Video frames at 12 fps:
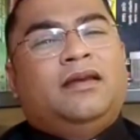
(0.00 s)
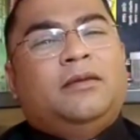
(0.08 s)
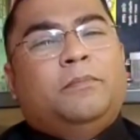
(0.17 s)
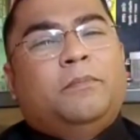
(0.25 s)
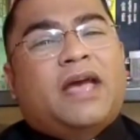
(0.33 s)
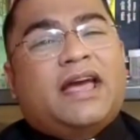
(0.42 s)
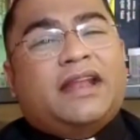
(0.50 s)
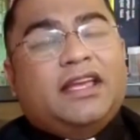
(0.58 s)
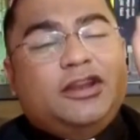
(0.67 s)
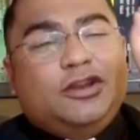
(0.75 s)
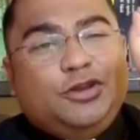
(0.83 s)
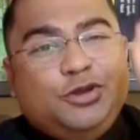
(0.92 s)
Mary
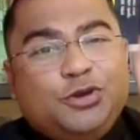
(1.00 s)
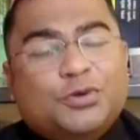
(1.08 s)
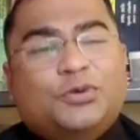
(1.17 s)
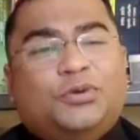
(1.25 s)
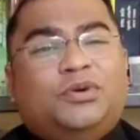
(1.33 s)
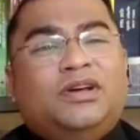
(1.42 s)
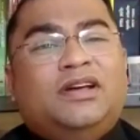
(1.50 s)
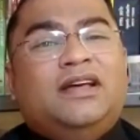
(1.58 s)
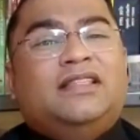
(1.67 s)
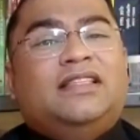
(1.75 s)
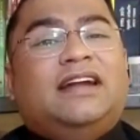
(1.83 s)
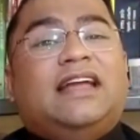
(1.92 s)
knew
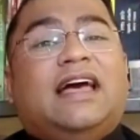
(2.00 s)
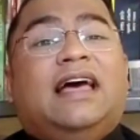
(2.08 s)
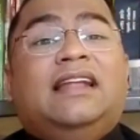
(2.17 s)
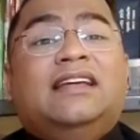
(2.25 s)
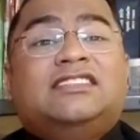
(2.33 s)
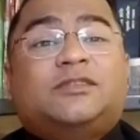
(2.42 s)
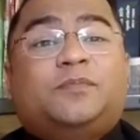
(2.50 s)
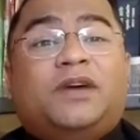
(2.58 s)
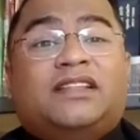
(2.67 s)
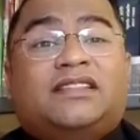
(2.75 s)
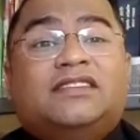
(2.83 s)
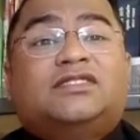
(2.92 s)
that
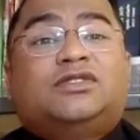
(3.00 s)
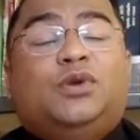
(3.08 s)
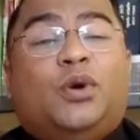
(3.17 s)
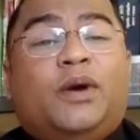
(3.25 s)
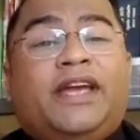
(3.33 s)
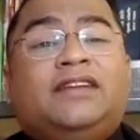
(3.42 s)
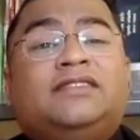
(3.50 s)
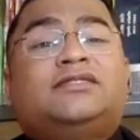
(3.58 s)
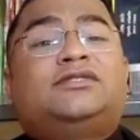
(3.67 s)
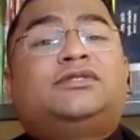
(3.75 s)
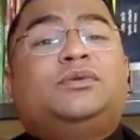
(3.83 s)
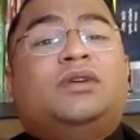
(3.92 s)
Elizabeth is going
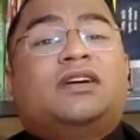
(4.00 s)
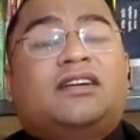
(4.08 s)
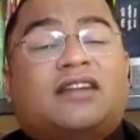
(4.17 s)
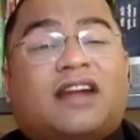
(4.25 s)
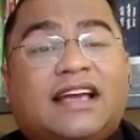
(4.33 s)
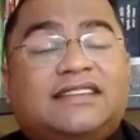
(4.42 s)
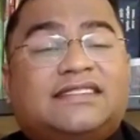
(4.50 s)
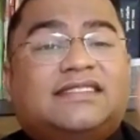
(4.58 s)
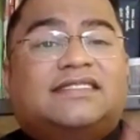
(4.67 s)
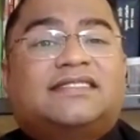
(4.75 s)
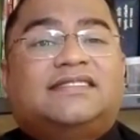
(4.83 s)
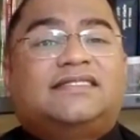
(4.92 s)
through a
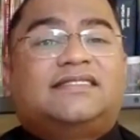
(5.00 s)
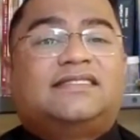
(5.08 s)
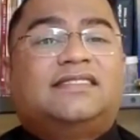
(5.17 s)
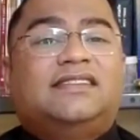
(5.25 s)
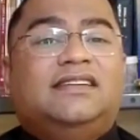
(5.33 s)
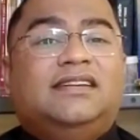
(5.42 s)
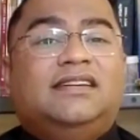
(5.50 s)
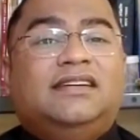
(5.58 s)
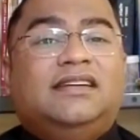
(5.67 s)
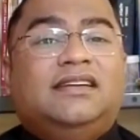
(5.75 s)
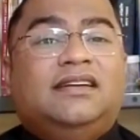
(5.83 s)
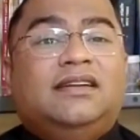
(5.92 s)
crisis.
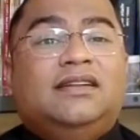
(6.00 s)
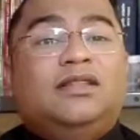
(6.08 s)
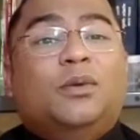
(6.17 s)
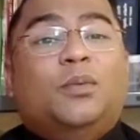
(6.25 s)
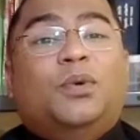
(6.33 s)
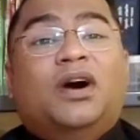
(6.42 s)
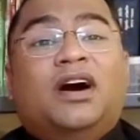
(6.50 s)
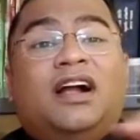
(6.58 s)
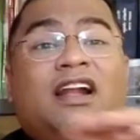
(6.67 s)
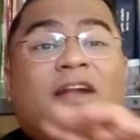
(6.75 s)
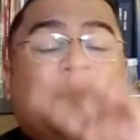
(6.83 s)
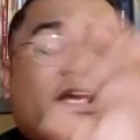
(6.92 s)
The
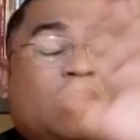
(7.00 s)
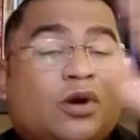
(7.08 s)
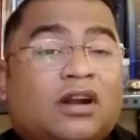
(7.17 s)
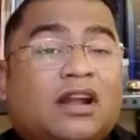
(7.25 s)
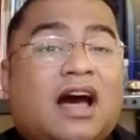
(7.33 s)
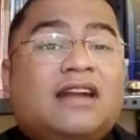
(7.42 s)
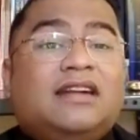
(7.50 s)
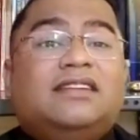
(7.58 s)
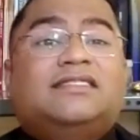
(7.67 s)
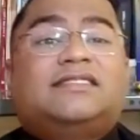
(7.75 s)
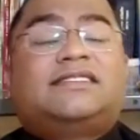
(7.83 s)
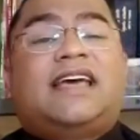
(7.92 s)
world may not
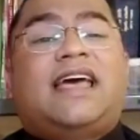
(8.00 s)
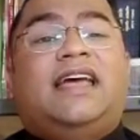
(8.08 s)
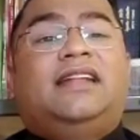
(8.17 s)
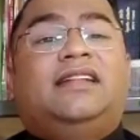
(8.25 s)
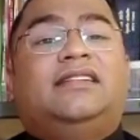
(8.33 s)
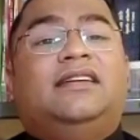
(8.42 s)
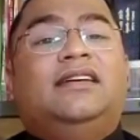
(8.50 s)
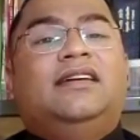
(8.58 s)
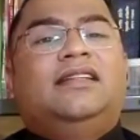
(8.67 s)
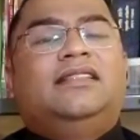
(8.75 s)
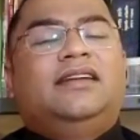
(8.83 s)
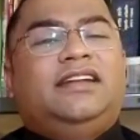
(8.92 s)
understand
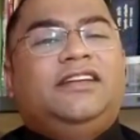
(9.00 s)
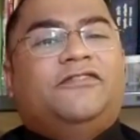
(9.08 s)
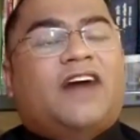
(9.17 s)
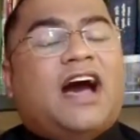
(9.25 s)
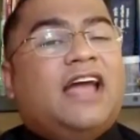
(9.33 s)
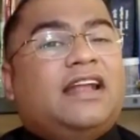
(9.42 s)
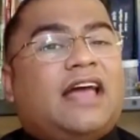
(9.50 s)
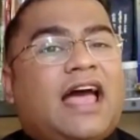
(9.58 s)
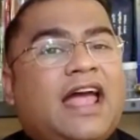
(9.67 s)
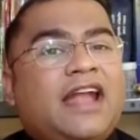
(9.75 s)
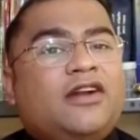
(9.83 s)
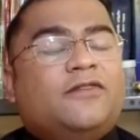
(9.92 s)
the divine
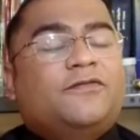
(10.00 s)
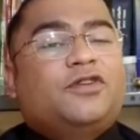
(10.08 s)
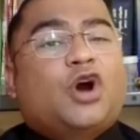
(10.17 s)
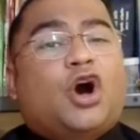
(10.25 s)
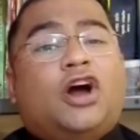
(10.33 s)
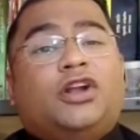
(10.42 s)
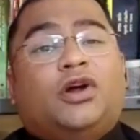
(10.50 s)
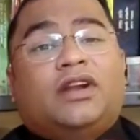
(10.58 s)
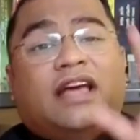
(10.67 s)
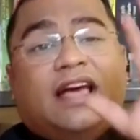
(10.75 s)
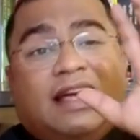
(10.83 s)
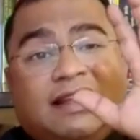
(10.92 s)
hand of God
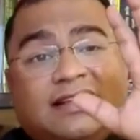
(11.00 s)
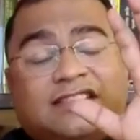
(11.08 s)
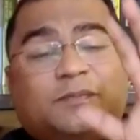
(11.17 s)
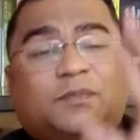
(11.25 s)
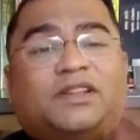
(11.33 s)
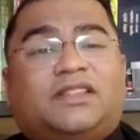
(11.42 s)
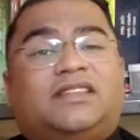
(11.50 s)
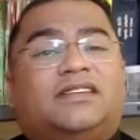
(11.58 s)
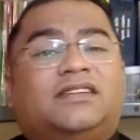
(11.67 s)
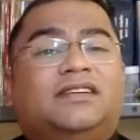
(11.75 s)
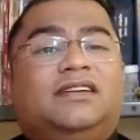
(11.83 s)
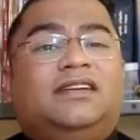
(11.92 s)
on Elizabeth,
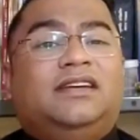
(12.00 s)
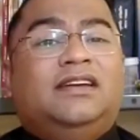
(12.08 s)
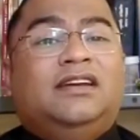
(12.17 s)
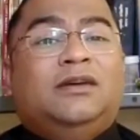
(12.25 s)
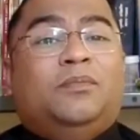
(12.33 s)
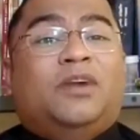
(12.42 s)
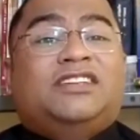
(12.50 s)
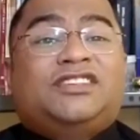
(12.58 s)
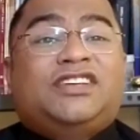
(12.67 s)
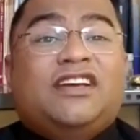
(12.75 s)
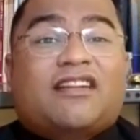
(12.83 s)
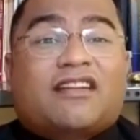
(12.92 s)
but
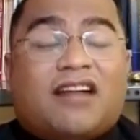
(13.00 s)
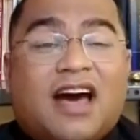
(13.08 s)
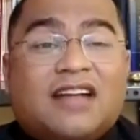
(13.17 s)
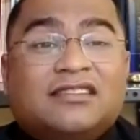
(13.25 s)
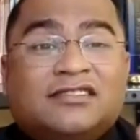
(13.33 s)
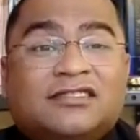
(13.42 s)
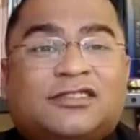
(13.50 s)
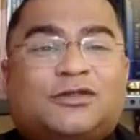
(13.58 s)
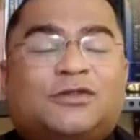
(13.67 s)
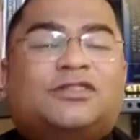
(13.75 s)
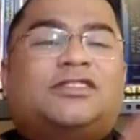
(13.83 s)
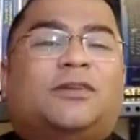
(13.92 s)
she runs
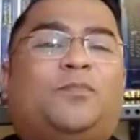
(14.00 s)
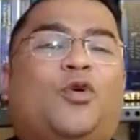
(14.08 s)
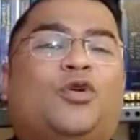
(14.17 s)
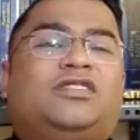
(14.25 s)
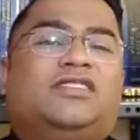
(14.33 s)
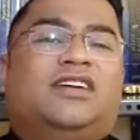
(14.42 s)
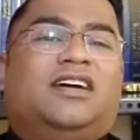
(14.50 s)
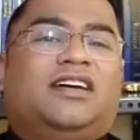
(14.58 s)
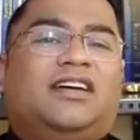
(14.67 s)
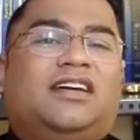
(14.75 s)
to support her.